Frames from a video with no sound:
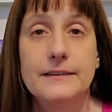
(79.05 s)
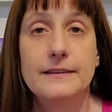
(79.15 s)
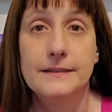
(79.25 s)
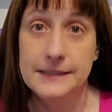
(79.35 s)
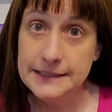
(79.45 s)

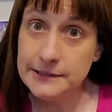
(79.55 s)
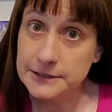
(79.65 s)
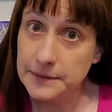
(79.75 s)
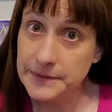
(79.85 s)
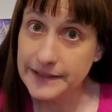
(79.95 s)
These are
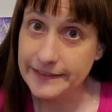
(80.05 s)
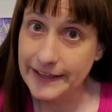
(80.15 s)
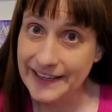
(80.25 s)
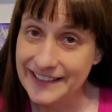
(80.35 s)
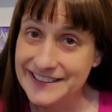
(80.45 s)
some of the
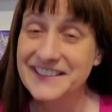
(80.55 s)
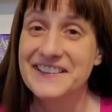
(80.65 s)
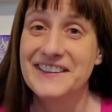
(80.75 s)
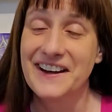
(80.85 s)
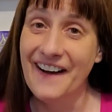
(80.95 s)
things
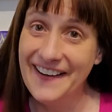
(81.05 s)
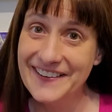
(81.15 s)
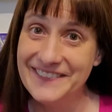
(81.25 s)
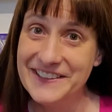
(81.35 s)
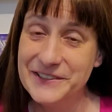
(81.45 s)
that I
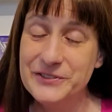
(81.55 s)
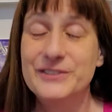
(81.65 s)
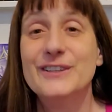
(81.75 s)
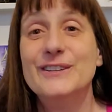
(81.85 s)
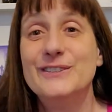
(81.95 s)
have
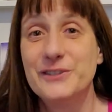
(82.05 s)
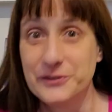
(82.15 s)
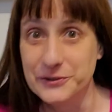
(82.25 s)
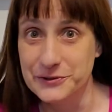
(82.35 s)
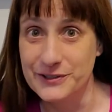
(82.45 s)
used to
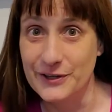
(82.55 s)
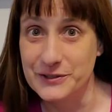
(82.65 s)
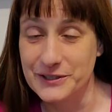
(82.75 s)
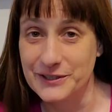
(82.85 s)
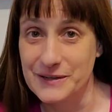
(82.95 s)
lose
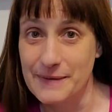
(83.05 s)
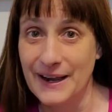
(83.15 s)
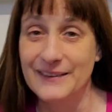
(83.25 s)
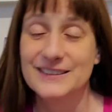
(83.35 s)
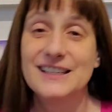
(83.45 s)
those 30
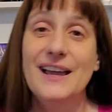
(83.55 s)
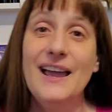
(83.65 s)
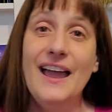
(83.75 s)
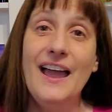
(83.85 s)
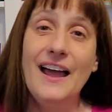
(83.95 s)
pounds.
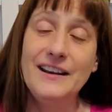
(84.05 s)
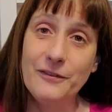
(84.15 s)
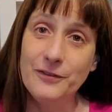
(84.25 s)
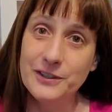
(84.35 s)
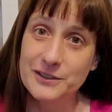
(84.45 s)
Now,
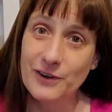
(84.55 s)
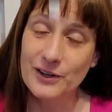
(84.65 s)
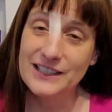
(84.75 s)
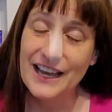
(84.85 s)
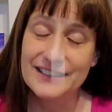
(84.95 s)
first of all,
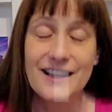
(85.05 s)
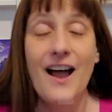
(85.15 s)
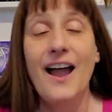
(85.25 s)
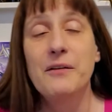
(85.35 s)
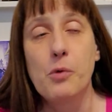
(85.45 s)
yes,
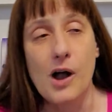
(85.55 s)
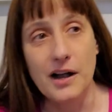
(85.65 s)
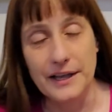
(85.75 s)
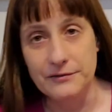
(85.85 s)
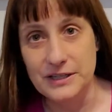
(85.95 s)
I
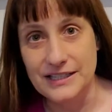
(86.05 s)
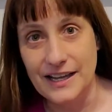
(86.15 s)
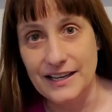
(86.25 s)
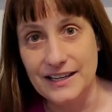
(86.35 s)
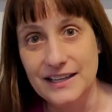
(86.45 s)
walk every
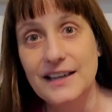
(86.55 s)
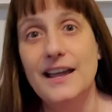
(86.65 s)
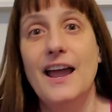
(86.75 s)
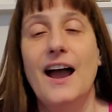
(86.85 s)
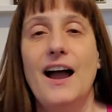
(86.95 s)
day.
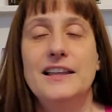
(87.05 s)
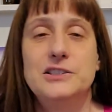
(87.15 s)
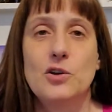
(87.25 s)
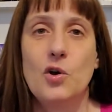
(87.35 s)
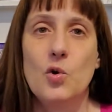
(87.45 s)
And
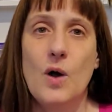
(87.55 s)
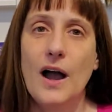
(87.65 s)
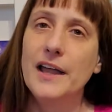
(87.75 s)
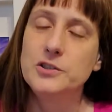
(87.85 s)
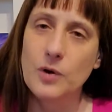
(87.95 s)
so
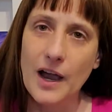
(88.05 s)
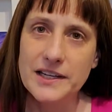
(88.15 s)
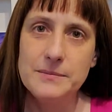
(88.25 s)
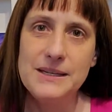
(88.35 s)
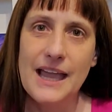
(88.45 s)
I try
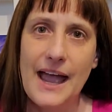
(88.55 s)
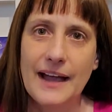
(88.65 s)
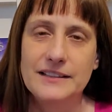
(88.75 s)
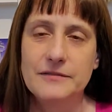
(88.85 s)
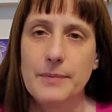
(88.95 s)
to be
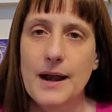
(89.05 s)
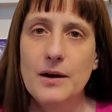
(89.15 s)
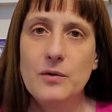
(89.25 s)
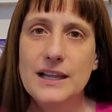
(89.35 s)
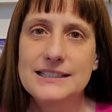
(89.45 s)
active, but I
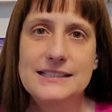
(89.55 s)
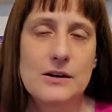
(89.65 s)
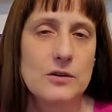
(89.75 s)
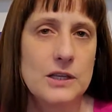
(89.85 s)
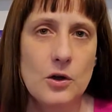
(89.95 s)
don't
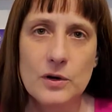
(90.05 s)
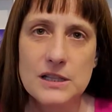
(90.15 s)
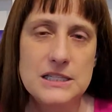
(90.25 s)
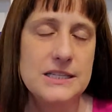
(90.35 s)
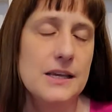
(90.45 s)
necessarily go to
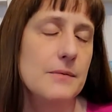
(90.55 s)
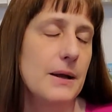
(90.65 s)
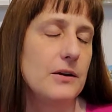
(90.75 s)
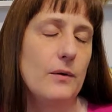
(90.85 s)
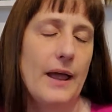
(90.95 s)
the gym. I
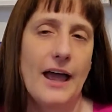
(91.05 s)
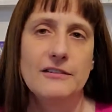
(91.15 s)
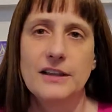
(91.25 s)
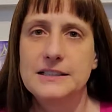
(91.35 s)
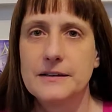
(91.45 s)
don't have
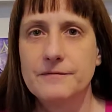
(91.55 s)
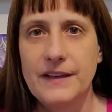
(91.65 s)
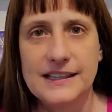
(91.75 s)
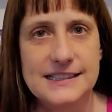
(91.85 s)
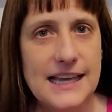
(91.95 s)
like some
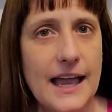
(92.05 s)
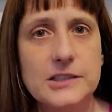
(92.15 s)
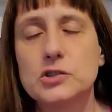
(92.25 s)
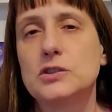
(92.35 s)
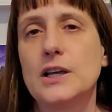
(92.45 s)
fancy
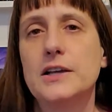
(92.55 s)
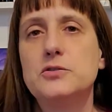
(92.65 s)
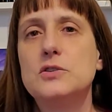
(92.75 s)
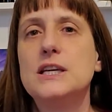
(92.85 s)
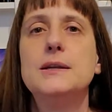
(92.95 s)
exercise
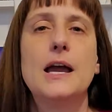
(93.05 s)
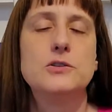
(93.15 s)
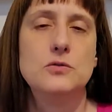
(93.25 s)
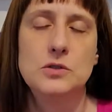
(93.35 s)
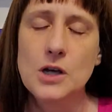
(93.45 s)
routine. I
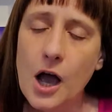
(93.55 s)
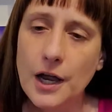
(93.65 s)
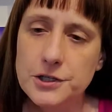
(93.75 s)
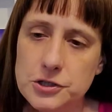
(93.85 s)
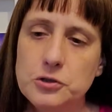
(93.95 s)
do
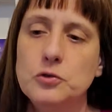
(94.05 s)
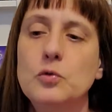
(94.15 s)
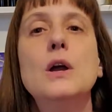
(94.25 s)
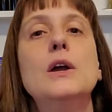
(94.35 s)
not do